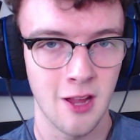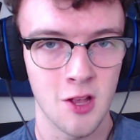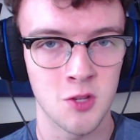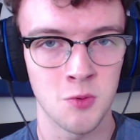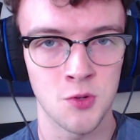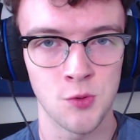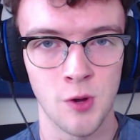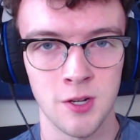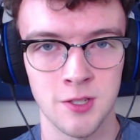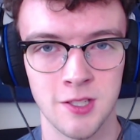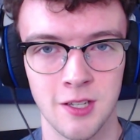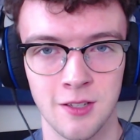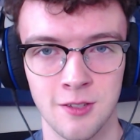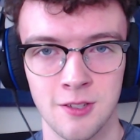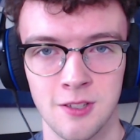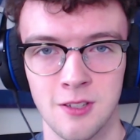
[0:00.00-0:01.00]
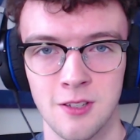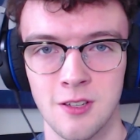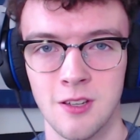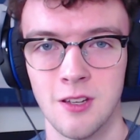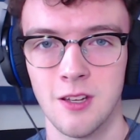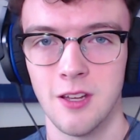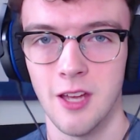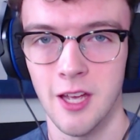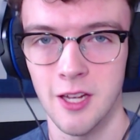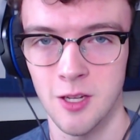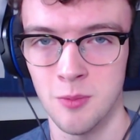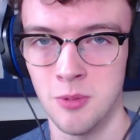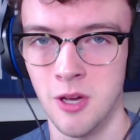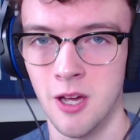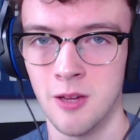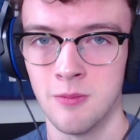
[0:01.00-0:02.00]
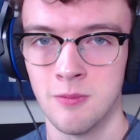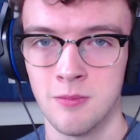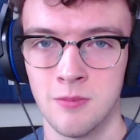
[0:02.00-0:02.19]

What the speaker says: you guys so much for watching, and goodbye.